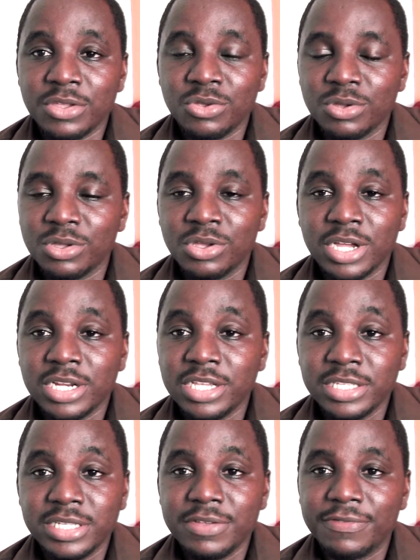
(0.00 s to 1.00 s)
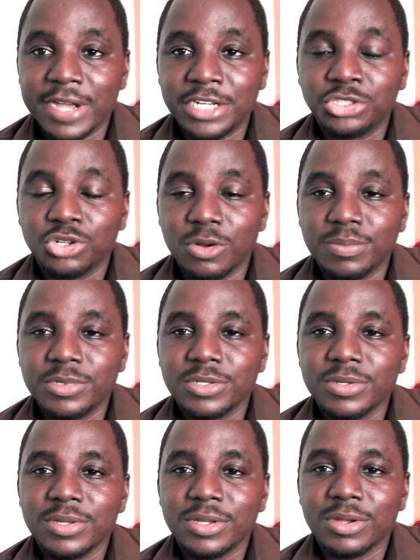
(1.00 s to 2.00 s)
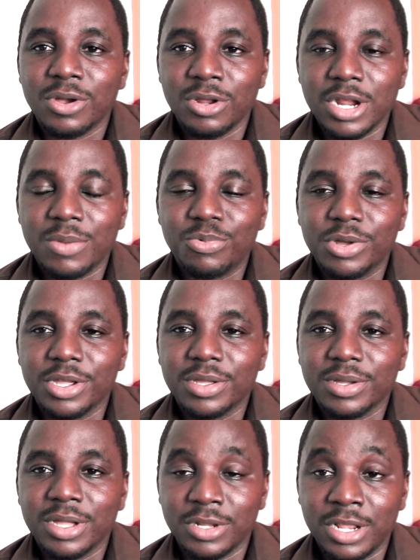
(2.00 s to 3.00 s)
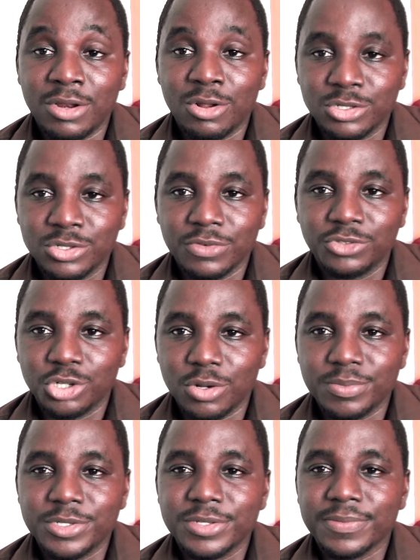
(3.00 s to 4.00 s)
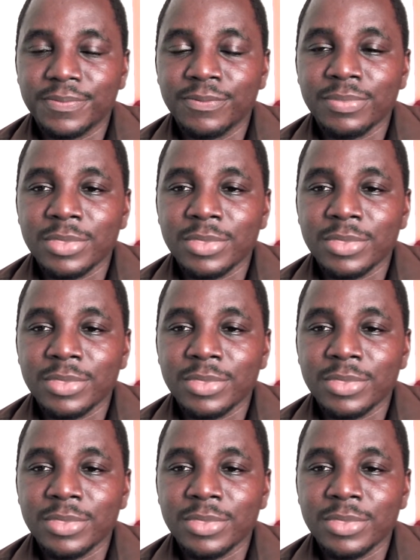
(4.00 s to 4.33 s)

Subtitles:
You can easily find jobs on Upwork, a lot of jobs.